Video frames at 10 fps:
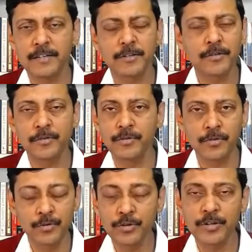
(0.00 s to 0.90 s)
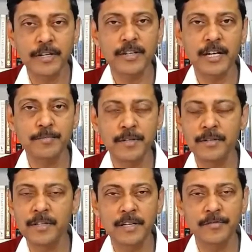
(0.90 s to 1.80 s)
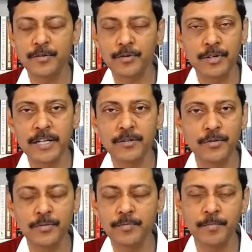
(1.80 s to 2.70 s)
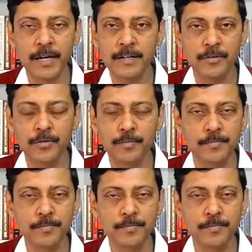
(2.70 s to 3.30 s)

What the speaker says: Do your SIP if you don't need to buy a home.